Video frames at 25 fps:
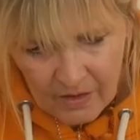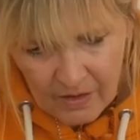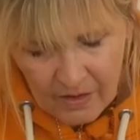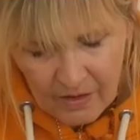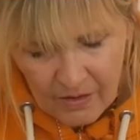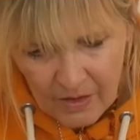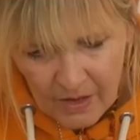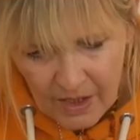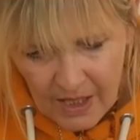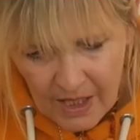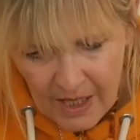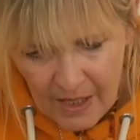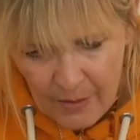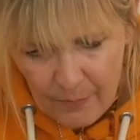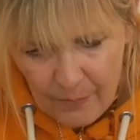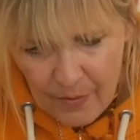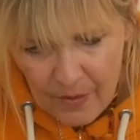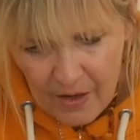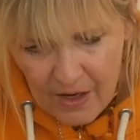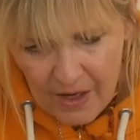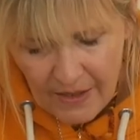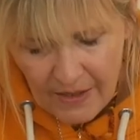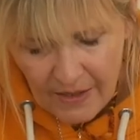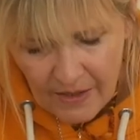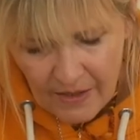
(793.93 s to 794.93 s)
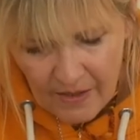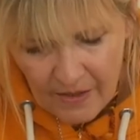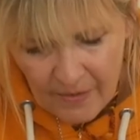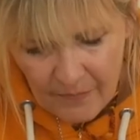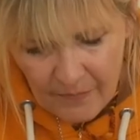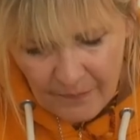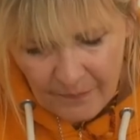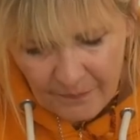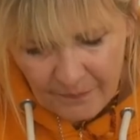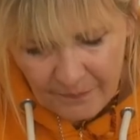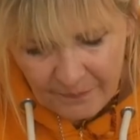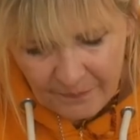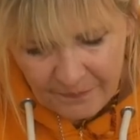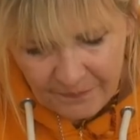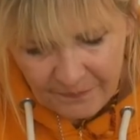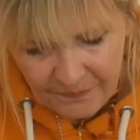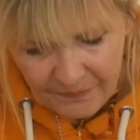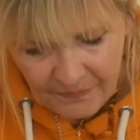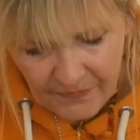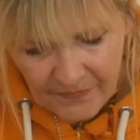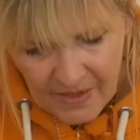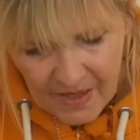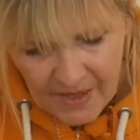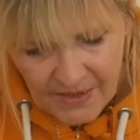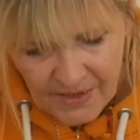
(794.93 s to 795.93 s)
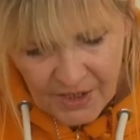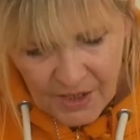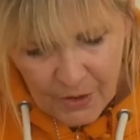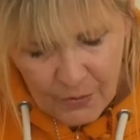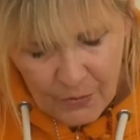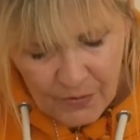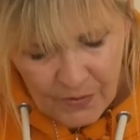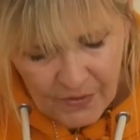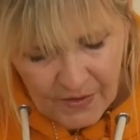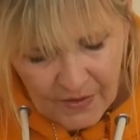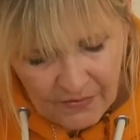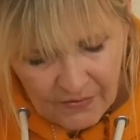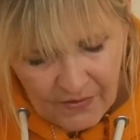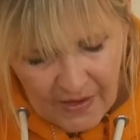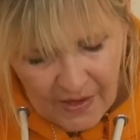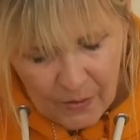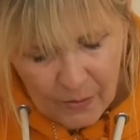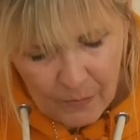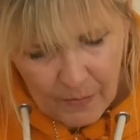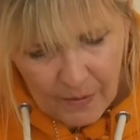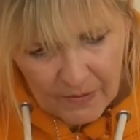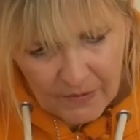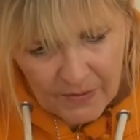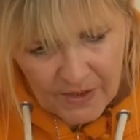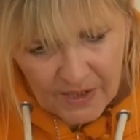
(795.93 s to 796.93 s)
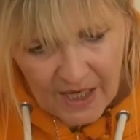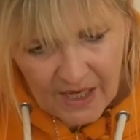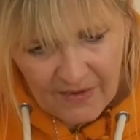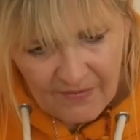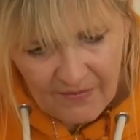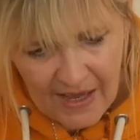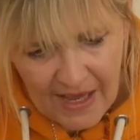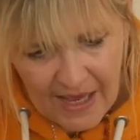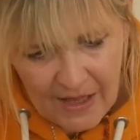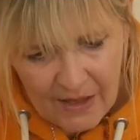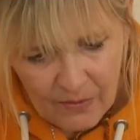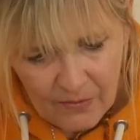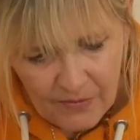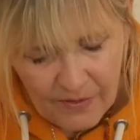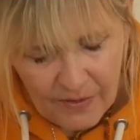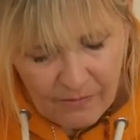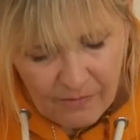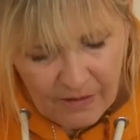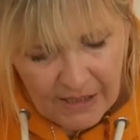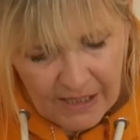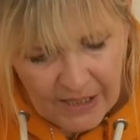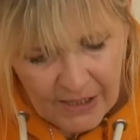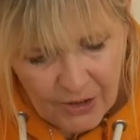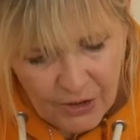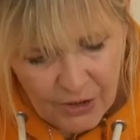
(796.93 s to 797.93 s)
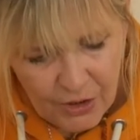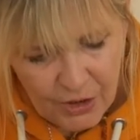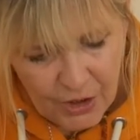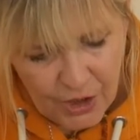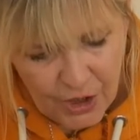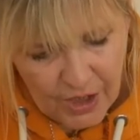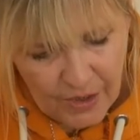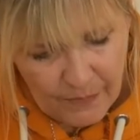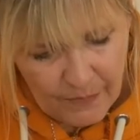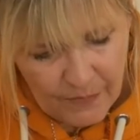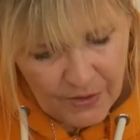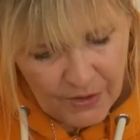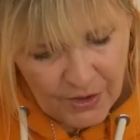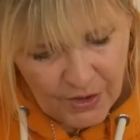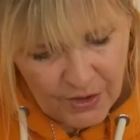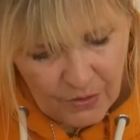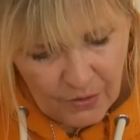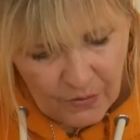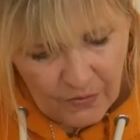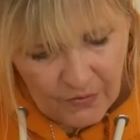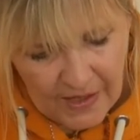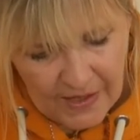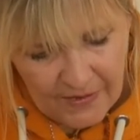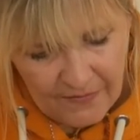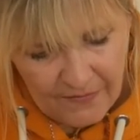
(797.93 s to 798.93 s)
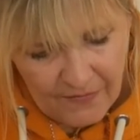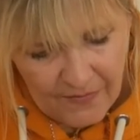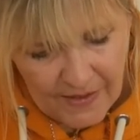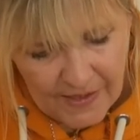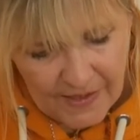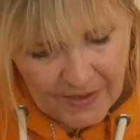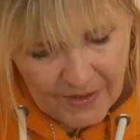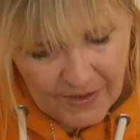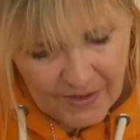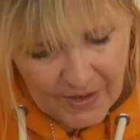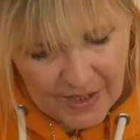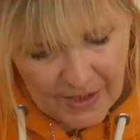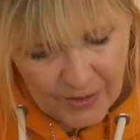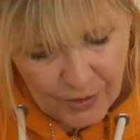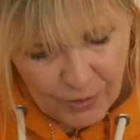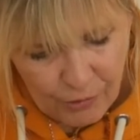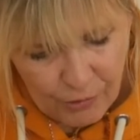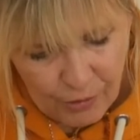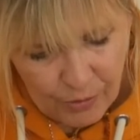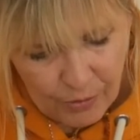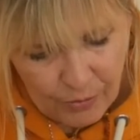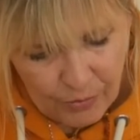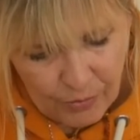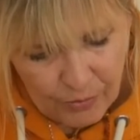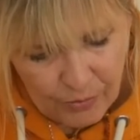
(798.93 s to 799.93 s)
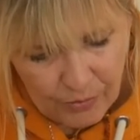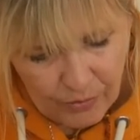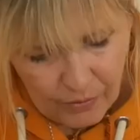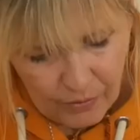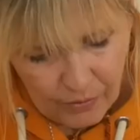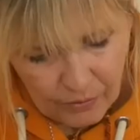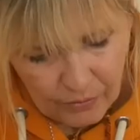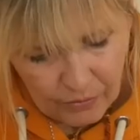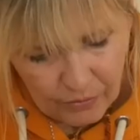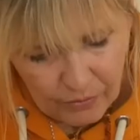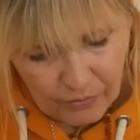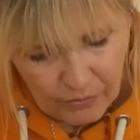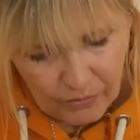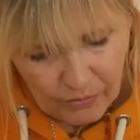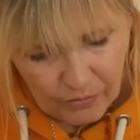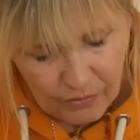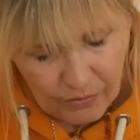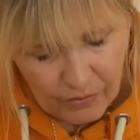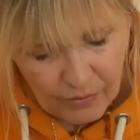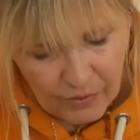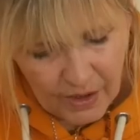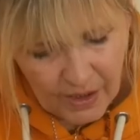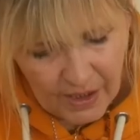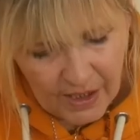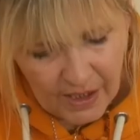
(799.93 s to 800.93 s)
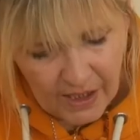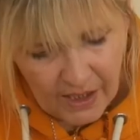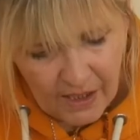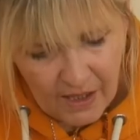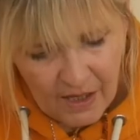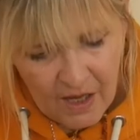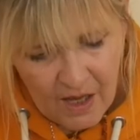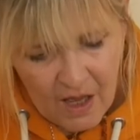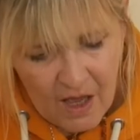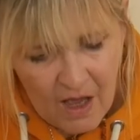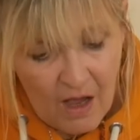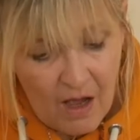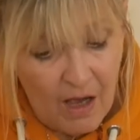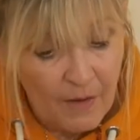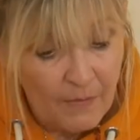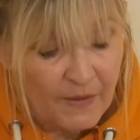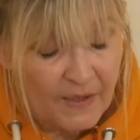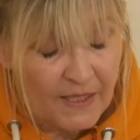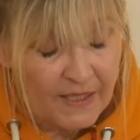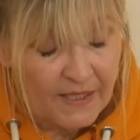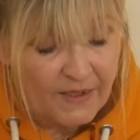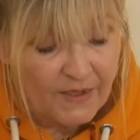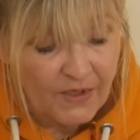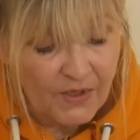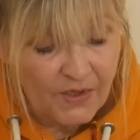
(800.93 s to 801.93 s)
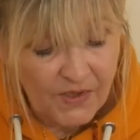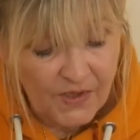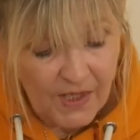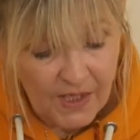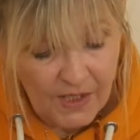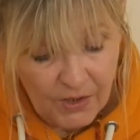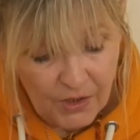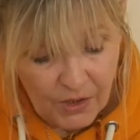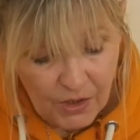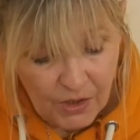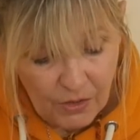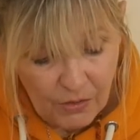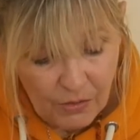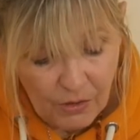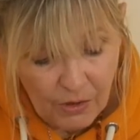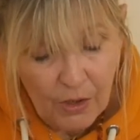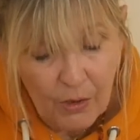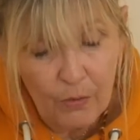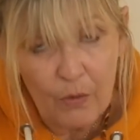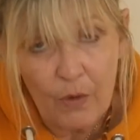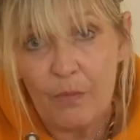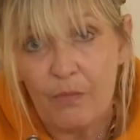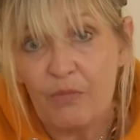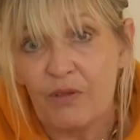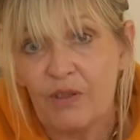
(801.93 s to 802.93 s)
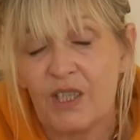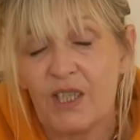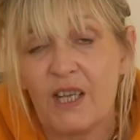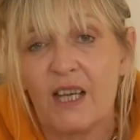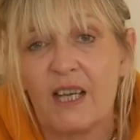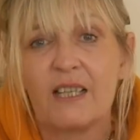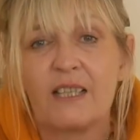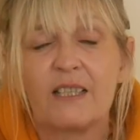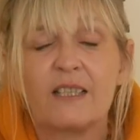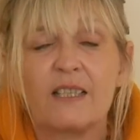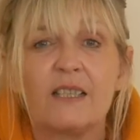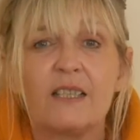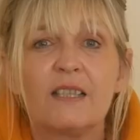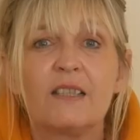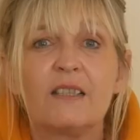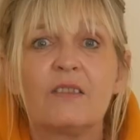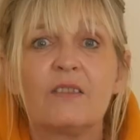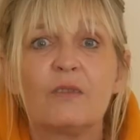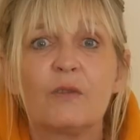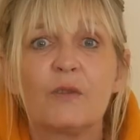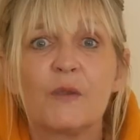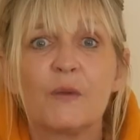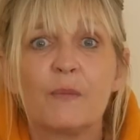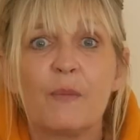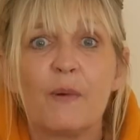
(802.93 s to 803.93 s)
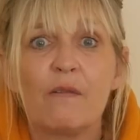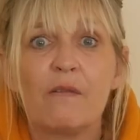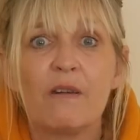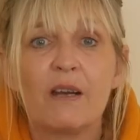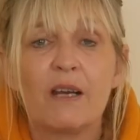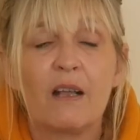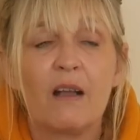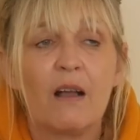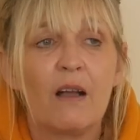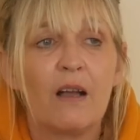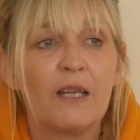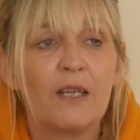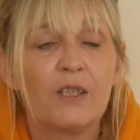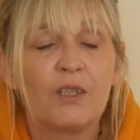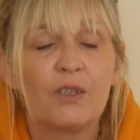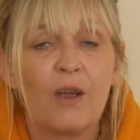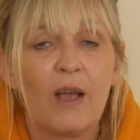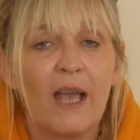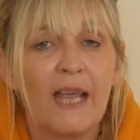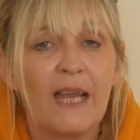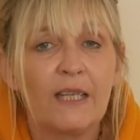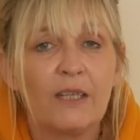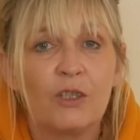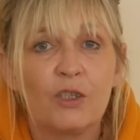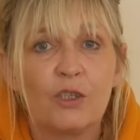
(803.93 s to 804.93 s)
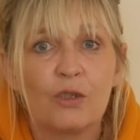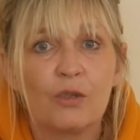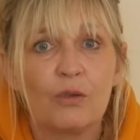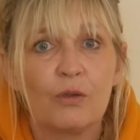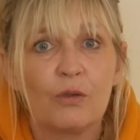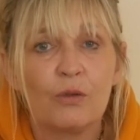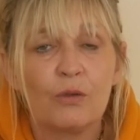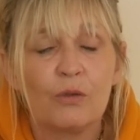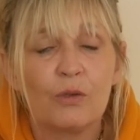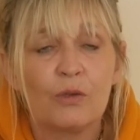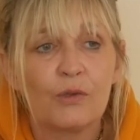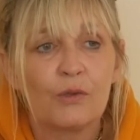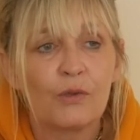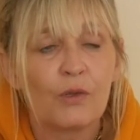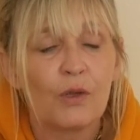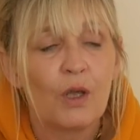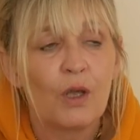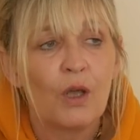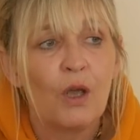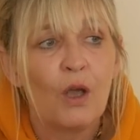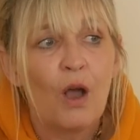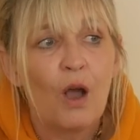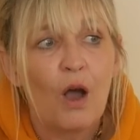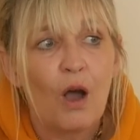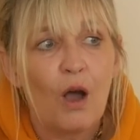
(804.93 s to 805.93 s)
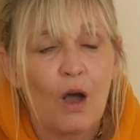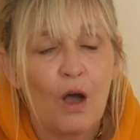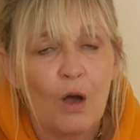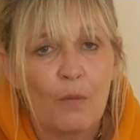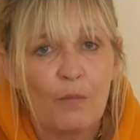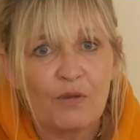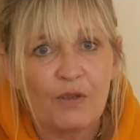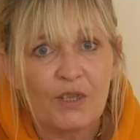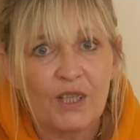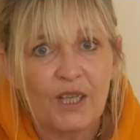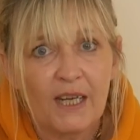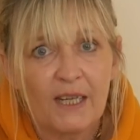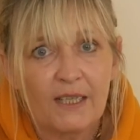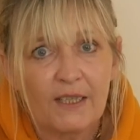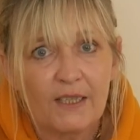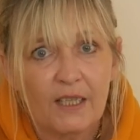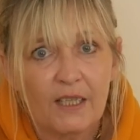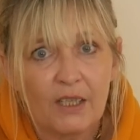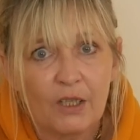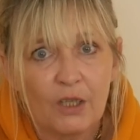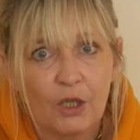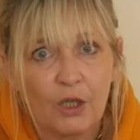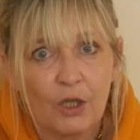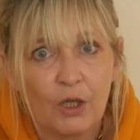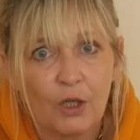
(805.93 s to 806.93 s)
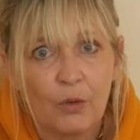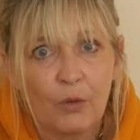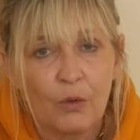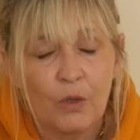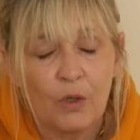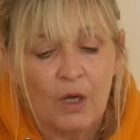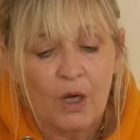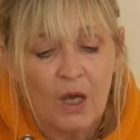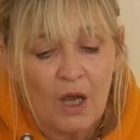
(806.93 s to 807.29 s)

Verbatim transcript: Okay, but I I don't think they'll be able to have a healthy relationship until they face their truth. Okay, I'm going to say to you, you are protected, your spirit guides, your angels are protecting you.